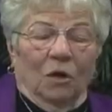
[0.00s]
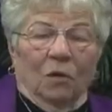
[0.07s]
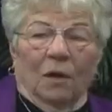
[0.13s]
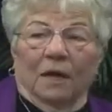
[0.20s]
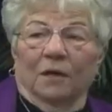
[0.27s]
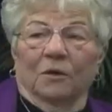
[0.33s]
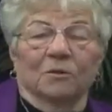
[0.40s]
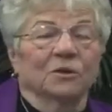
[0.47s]
Oh,
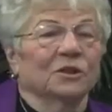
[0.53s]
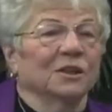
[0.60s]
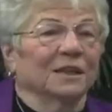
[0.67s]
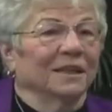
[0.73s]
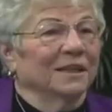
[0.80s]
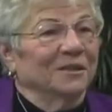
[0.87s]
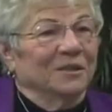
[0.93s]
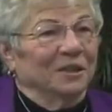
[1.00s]
I know.
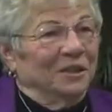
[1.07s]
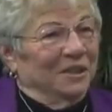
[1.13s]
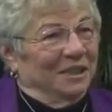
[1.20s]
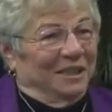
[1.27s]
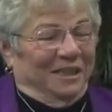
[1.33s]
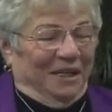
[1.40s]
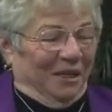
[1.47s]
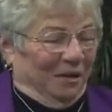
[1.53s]
She
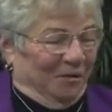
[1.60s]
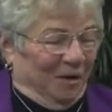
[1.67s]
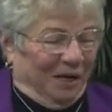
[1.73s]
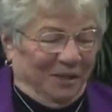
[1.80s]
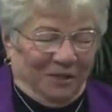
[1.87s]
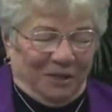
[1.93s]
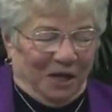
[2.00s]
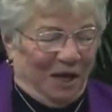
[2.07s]
just did a
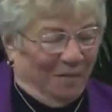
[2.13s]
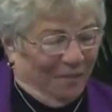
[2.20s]
great job.